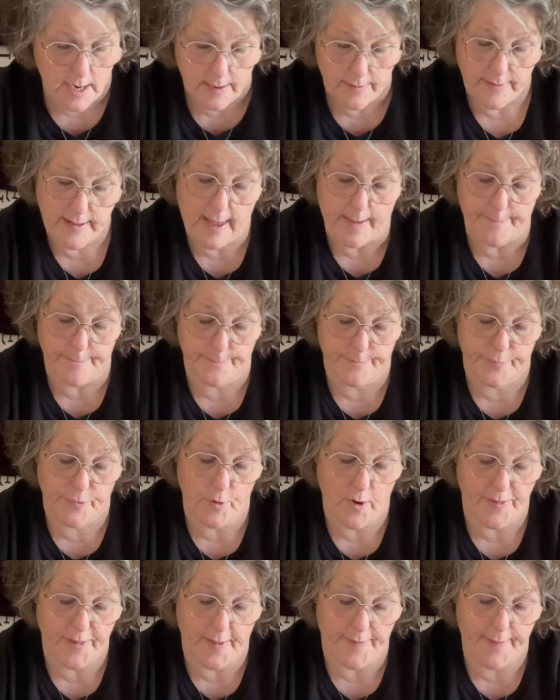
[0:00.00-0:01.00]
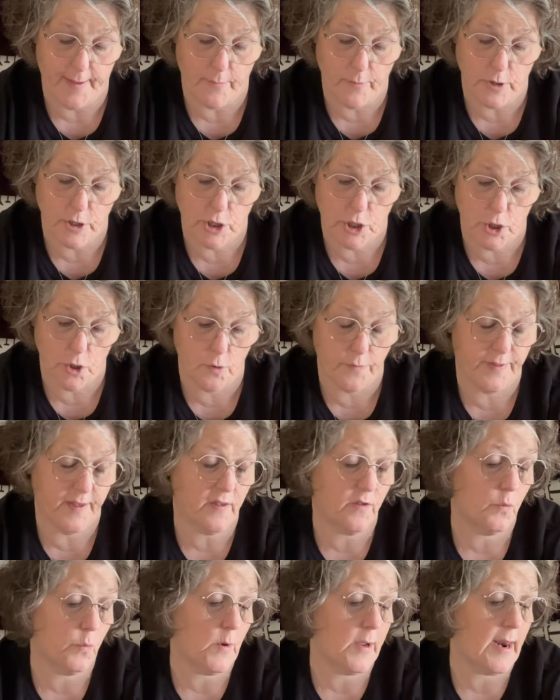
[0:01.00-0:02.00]
Yep, so I thought they were cute.
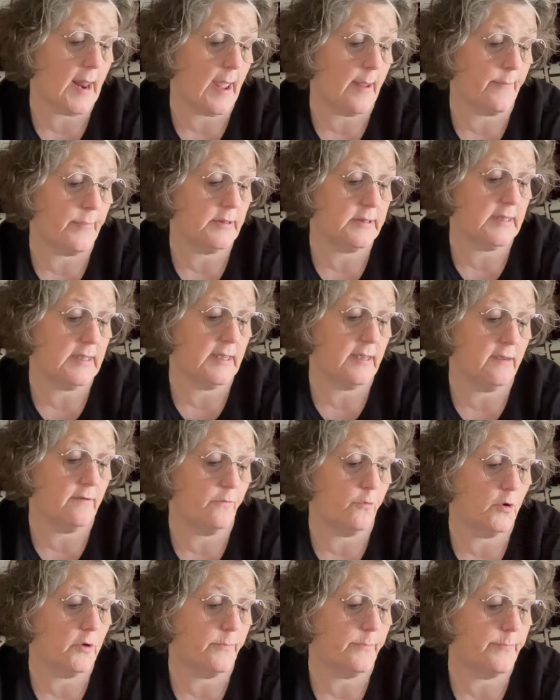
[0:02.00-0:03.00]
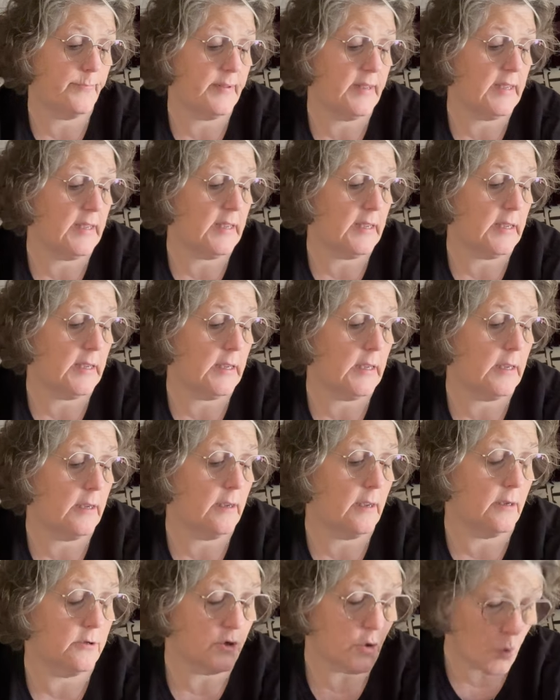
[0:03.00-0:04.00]
This one, I believe, would
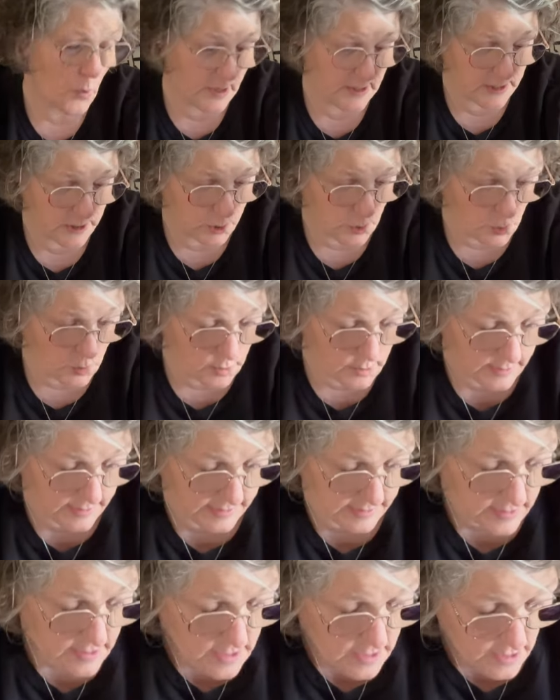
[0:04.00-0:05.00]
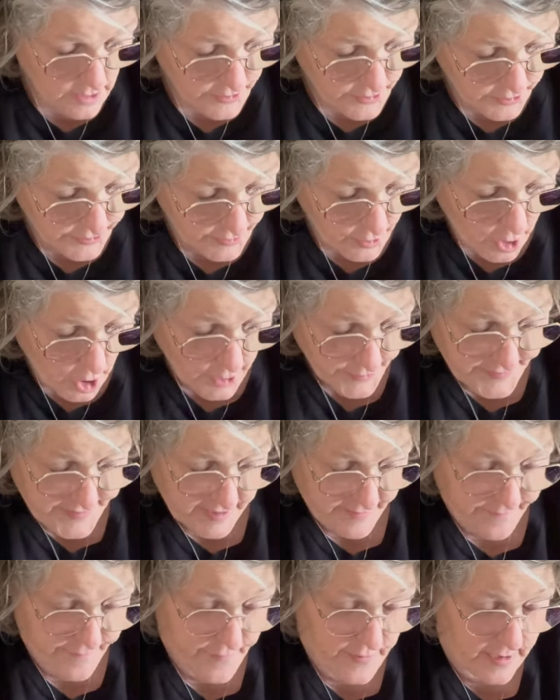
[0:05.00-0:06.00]
be Toy Story. So they're all
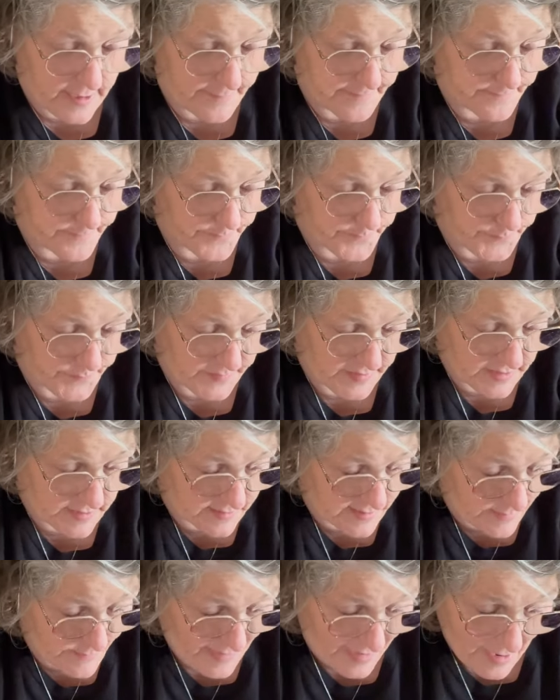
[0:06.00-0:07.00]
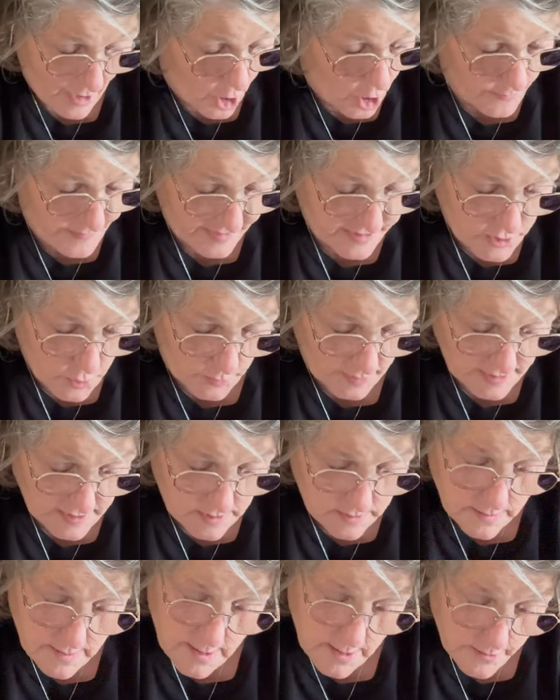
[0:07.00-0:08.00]
different. They may all be Toy
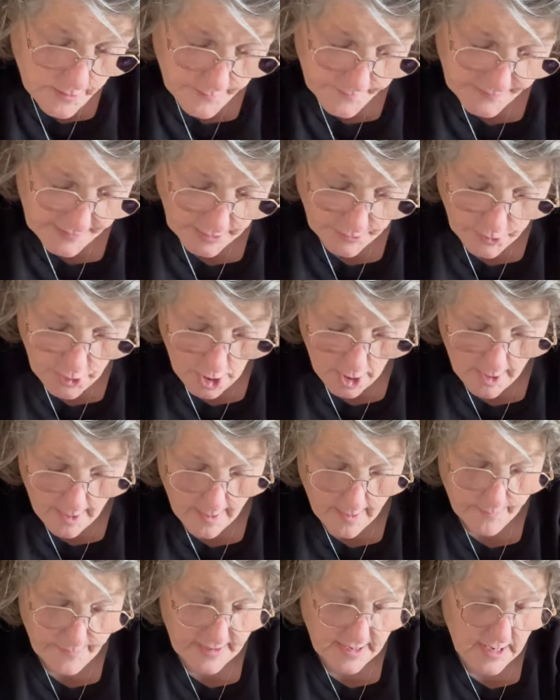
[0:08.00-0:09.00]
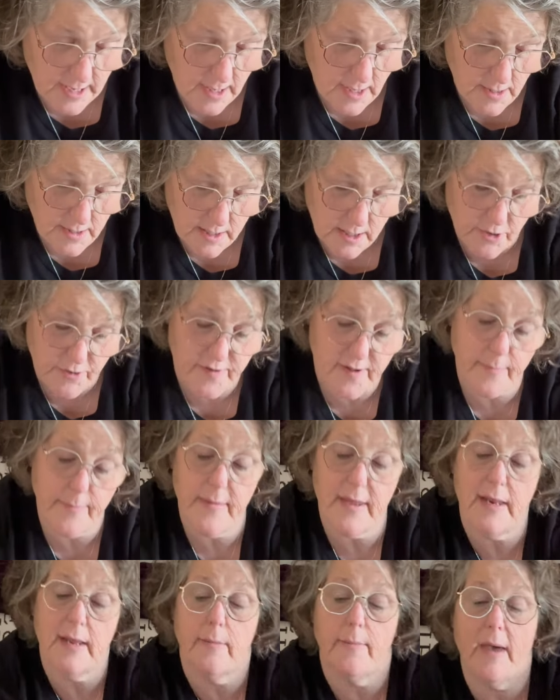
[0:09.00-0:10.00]
No, they're not, because here's a
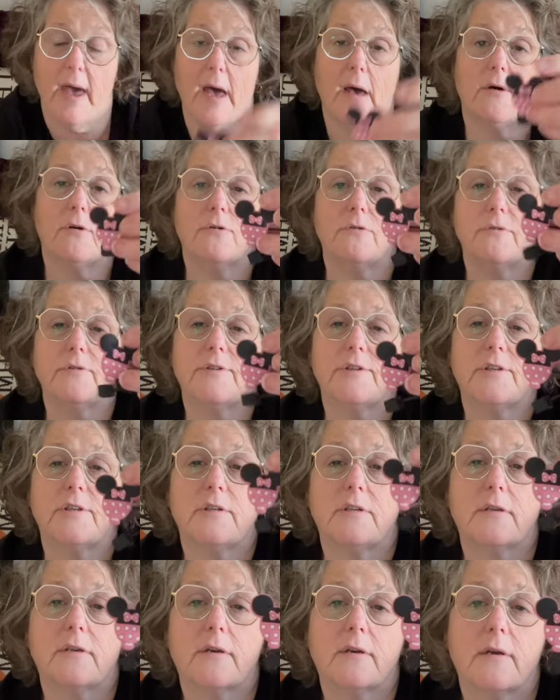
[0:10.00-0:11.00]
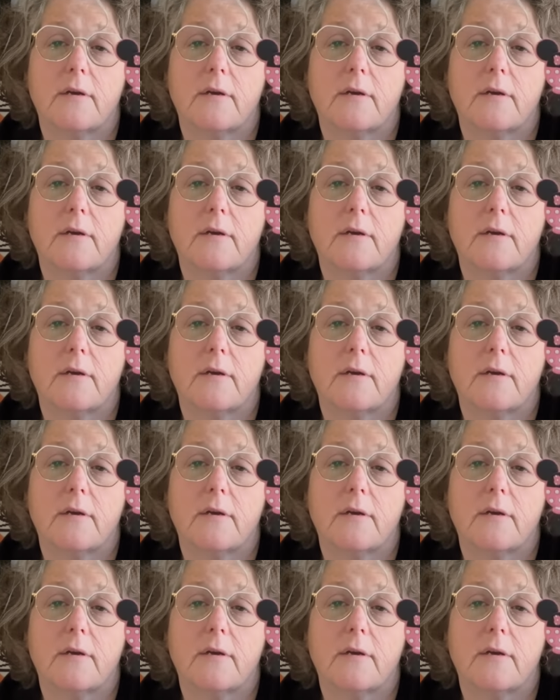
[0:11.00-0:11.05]
Minnie Mouse.